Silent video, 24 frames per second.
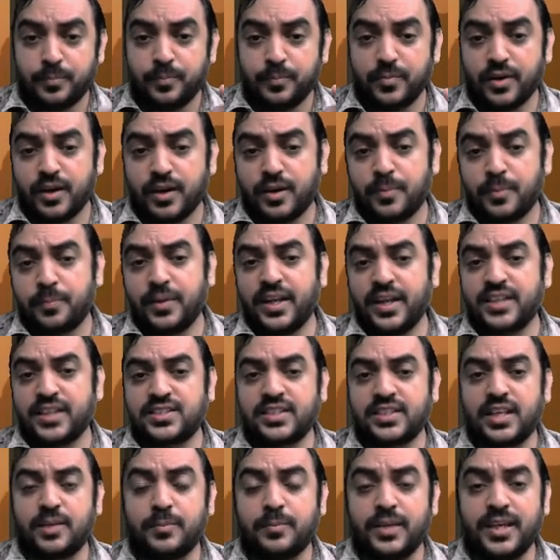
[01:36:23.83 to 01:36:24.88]
Uh, please
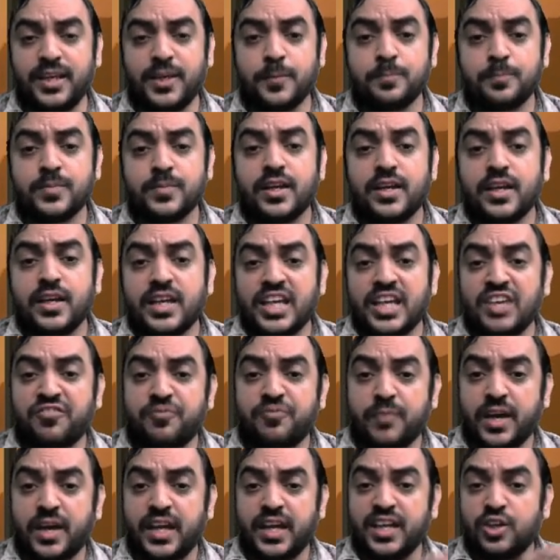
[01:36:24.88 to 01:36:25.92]
tell me if
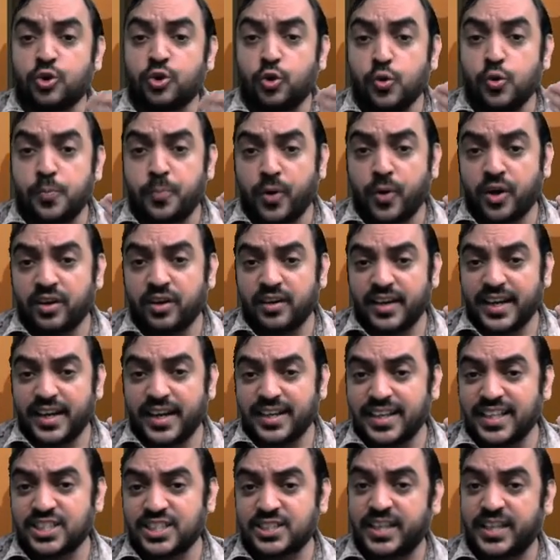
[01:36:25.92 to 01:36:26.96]
my coupon rate
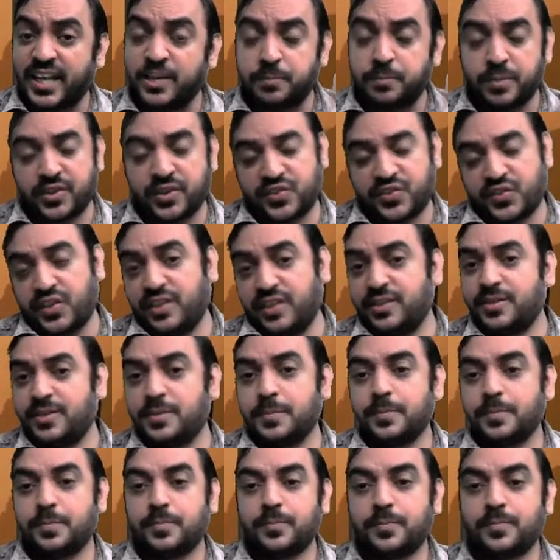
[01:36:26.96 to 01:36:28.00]
is 10%,
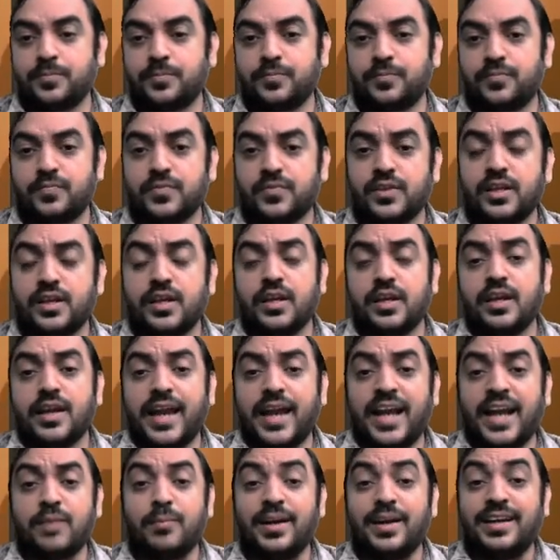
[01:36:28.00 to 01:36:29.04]

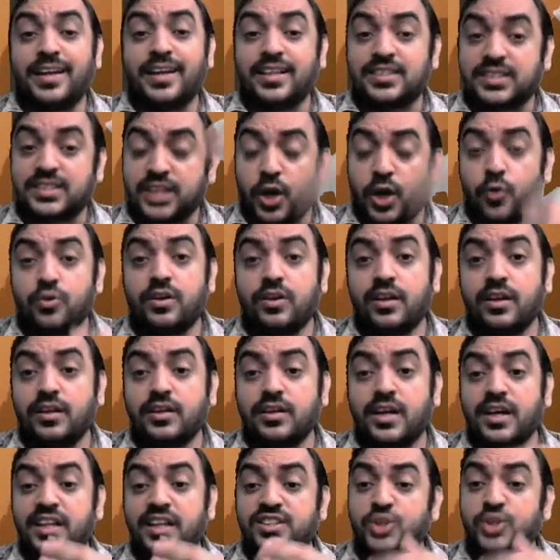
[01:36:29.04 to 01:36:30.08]
and my discounting
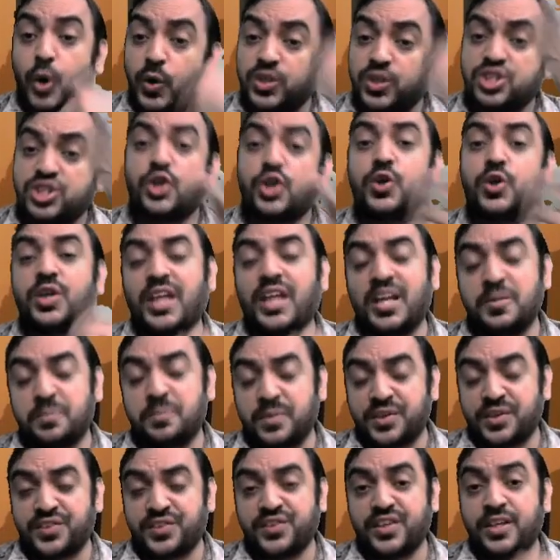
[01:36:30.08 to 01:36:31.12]
rate is also
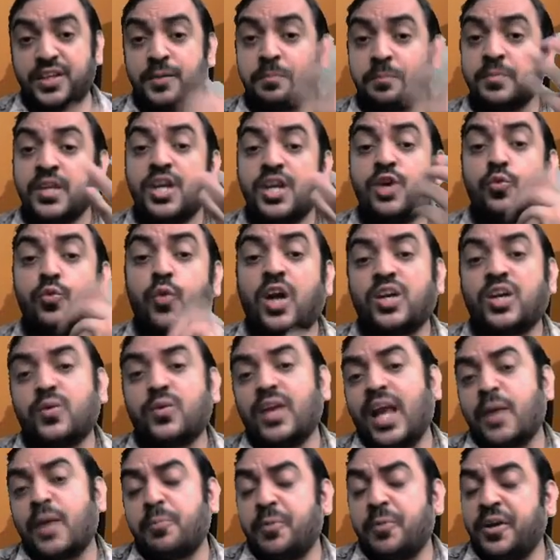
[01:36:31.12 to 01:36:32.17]
10%, what will
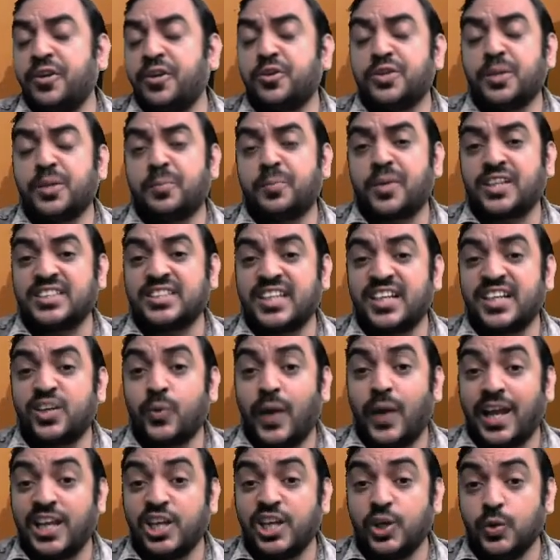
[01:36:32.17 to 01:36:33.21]
happen to the present
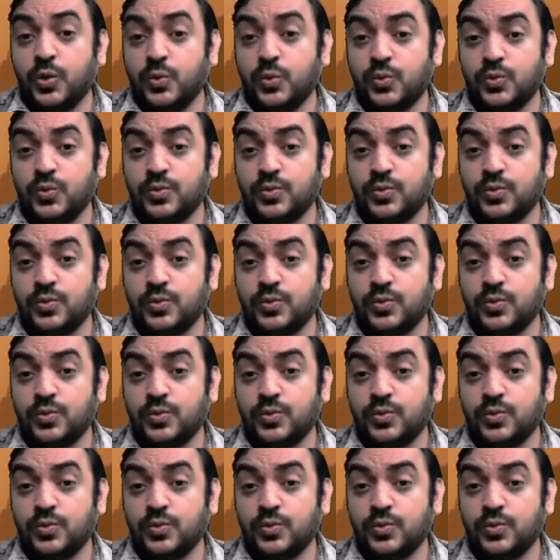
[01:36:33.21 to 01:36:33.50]
value?